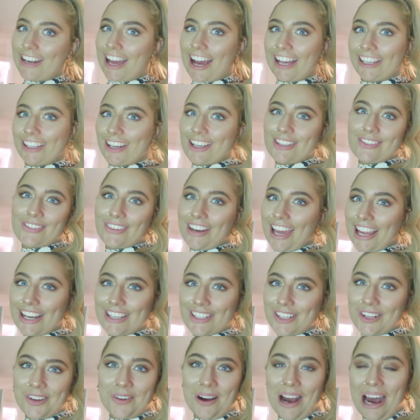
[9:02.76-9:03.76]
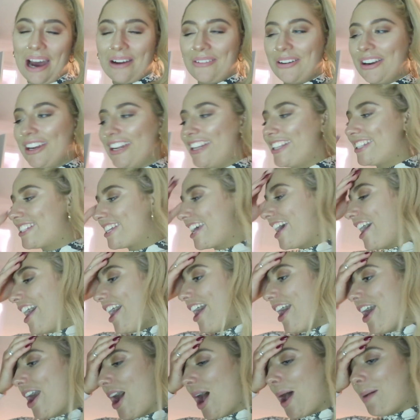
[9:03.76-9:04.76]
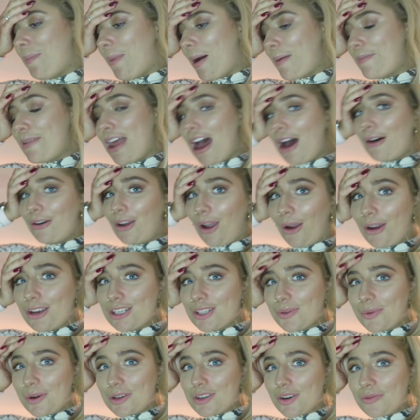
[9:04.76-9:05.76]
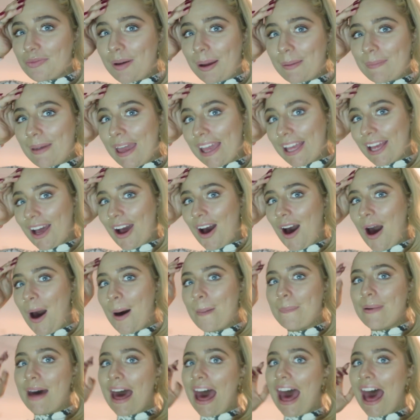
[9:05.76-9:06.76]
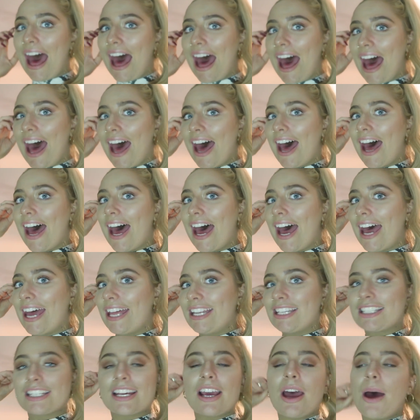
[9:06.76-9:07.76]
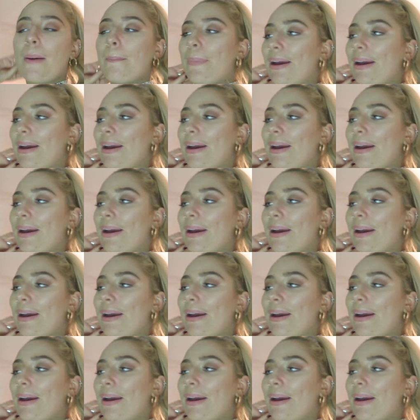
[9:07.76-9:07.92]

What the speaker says: in Nando's for like 2 hours. I'm now going to wash off my makeup and